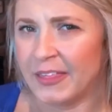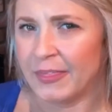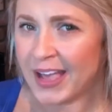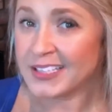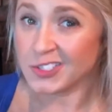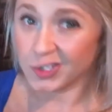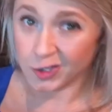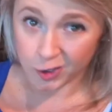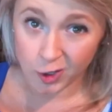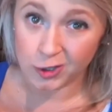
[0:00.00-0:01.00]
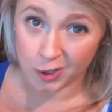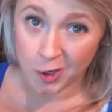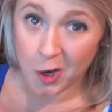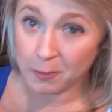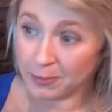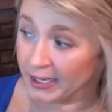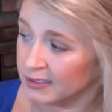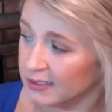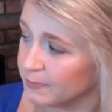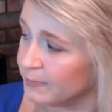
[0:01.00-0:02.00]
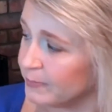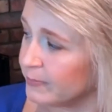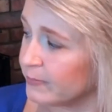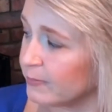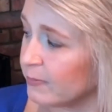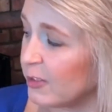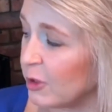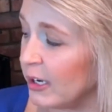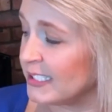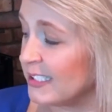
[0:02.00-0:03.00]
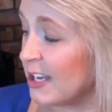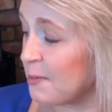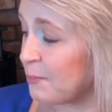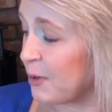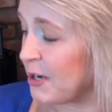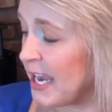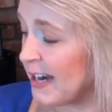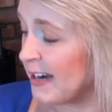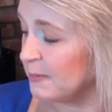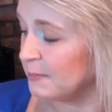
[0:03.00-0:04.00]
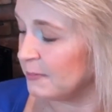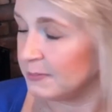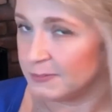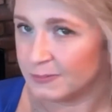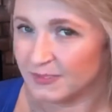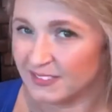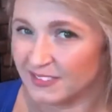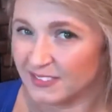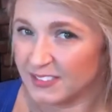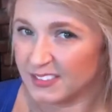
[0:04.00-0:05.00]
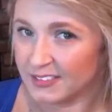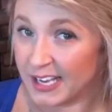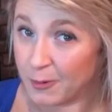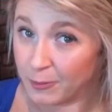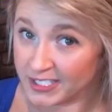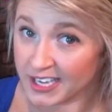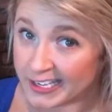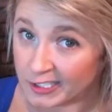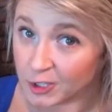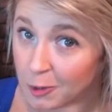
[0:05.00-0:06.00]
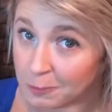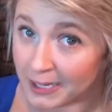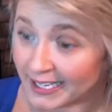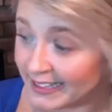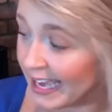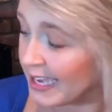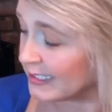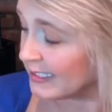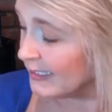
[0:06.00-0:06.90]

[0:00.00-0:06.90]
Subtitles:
That's good hopping, thought Little Nut Brown Hare. I wish I could hop like that.